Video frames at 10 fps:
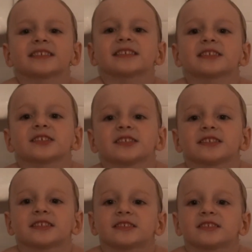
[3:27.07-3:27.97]

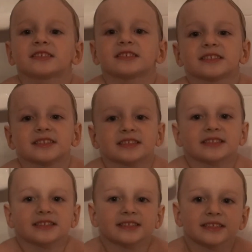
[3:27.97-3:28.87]

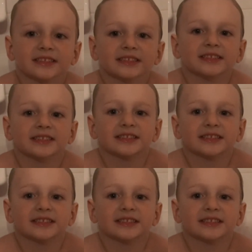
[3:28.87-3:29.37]
Nothing is said.